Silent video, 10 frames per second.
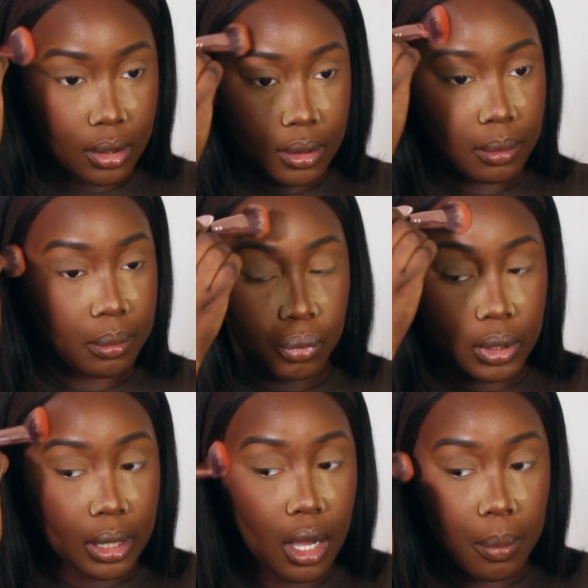Just
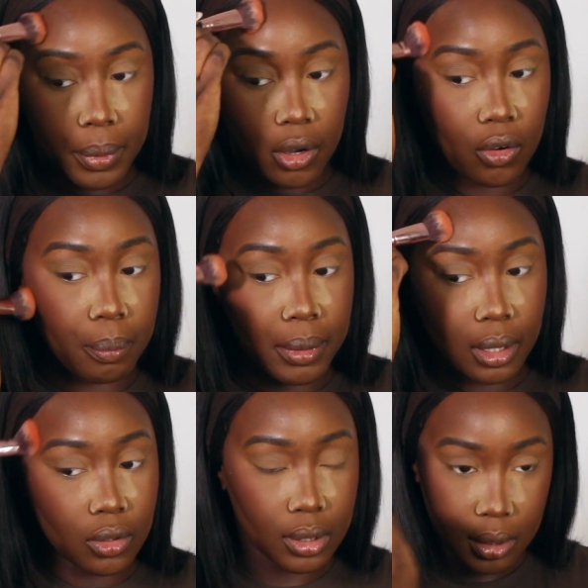bring it up here a
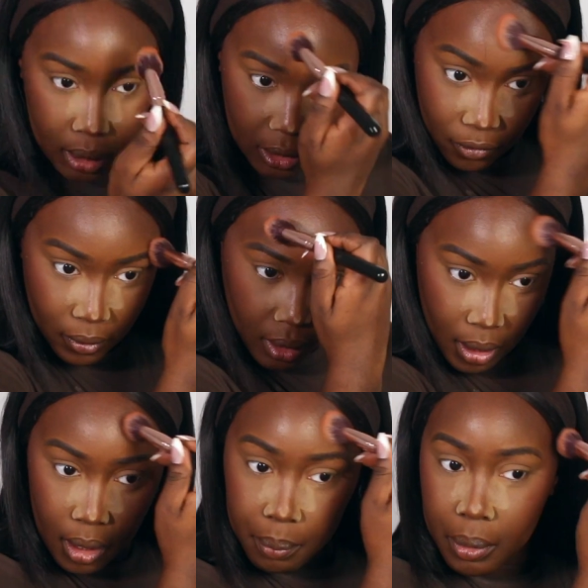bit just to give
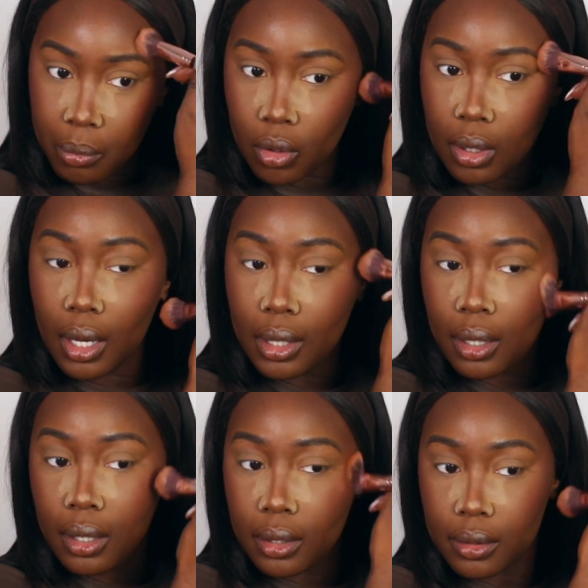a bit more color.